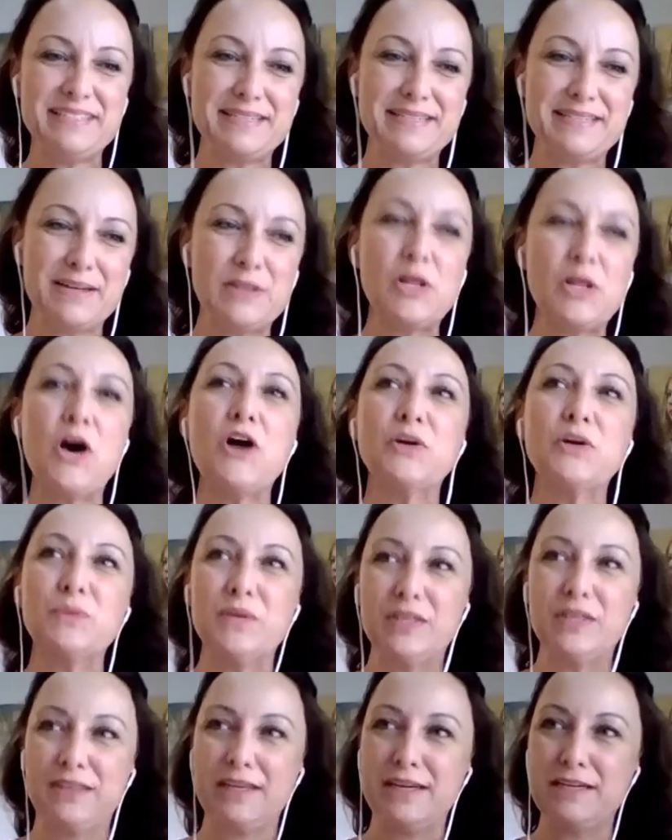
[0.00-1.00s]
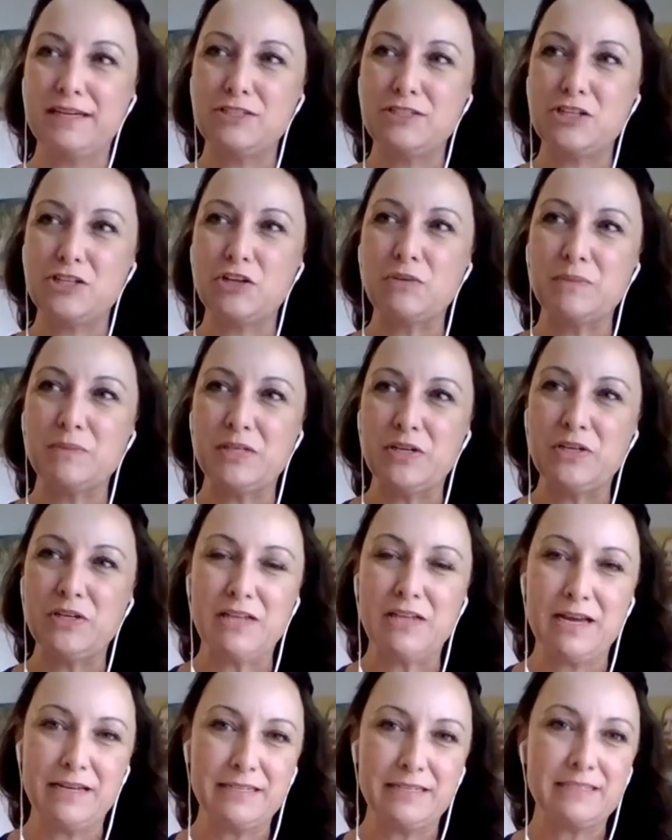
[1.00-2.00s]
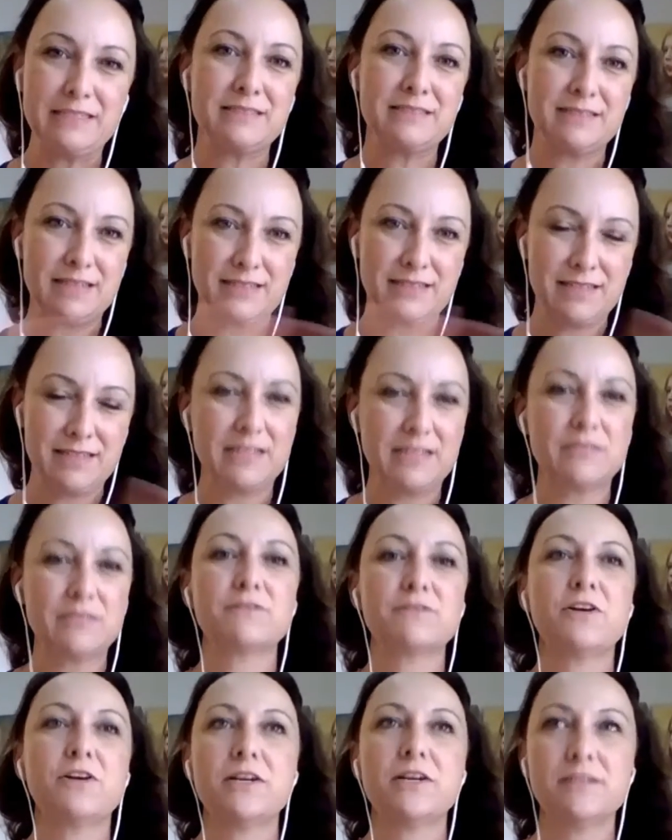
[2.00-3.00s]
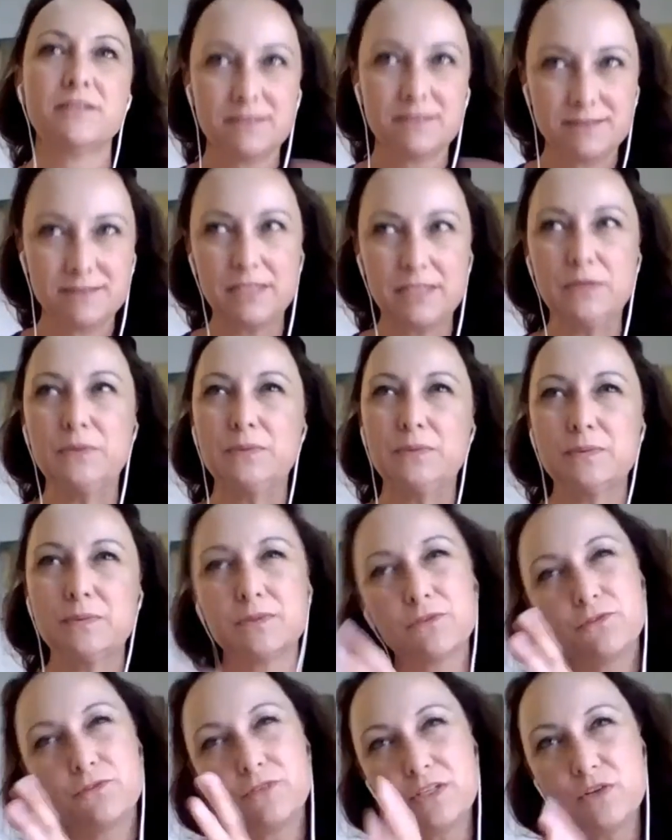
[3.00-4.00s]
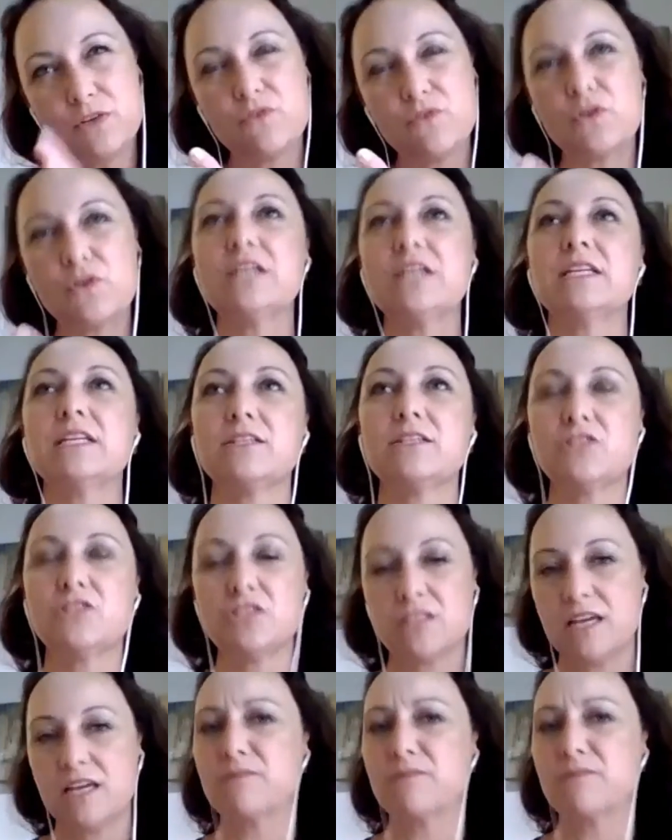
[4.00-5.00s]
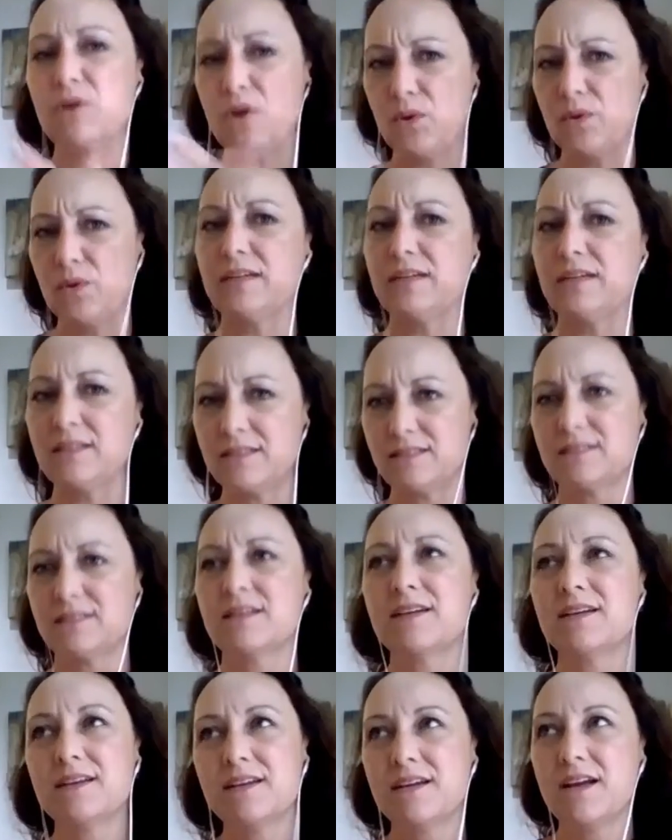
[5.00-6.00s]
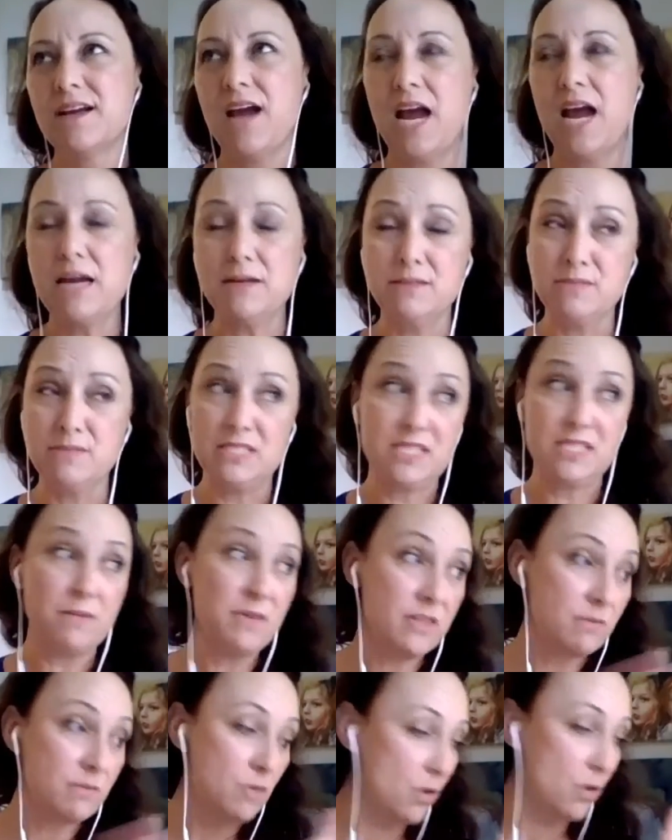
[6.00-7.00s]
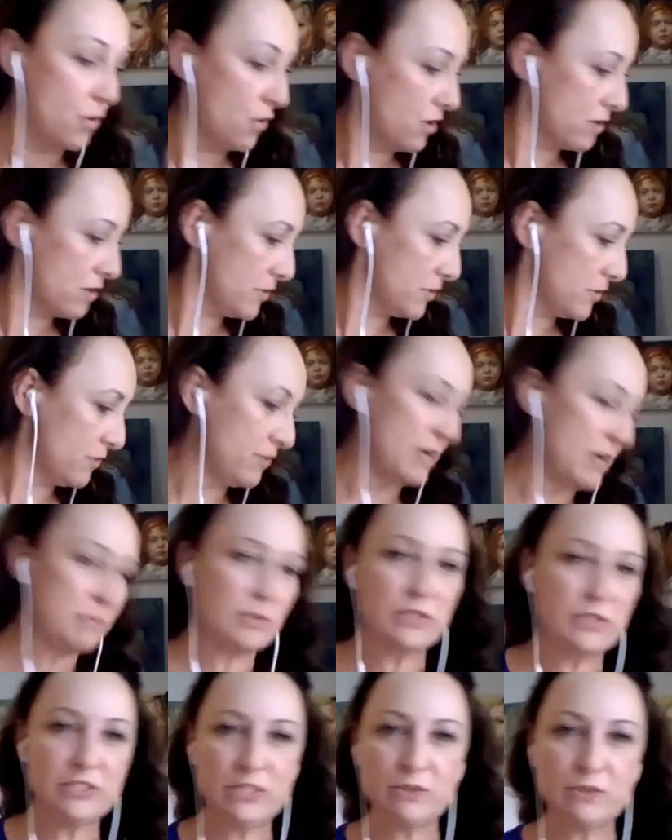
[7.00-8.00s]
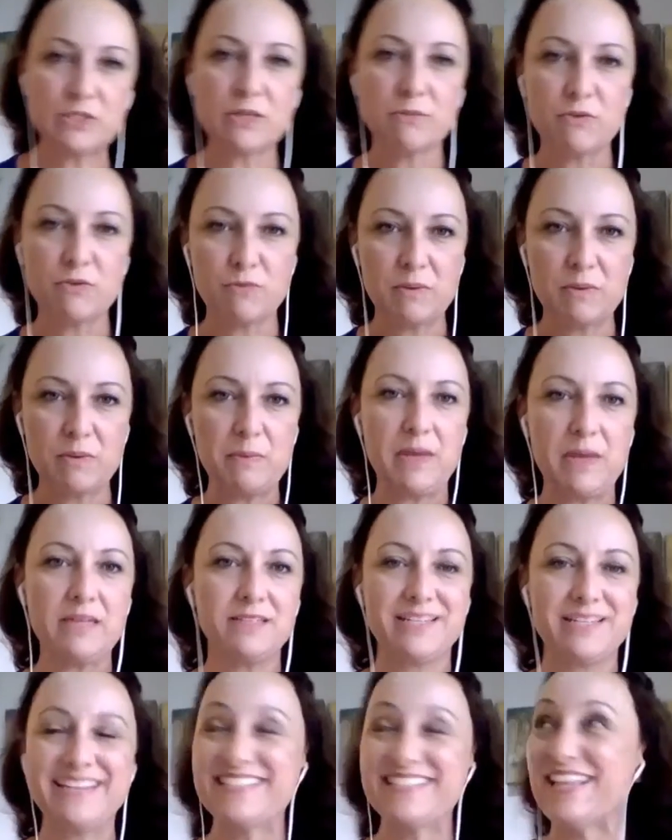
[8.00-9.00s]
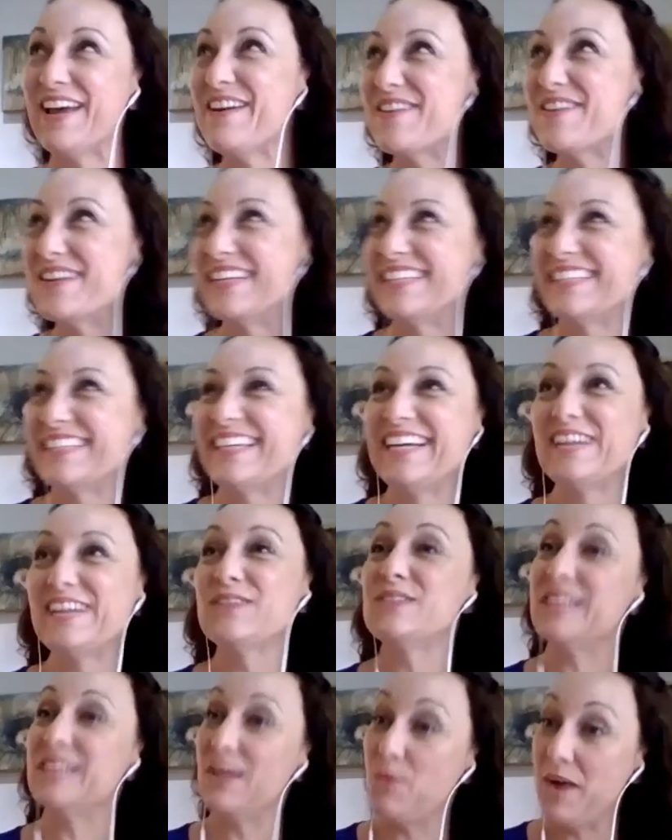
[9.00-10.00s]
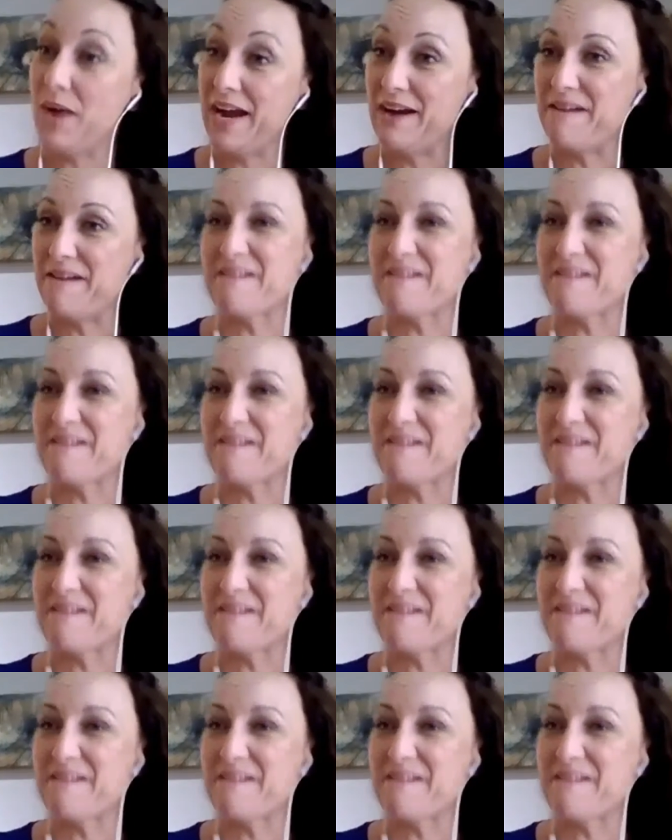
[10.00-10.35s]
along with a gentleman online and kind of got, the feel for it, and then just kept going. And some of them are horrible. If I pulled out some of my paintings, I'd say, wow.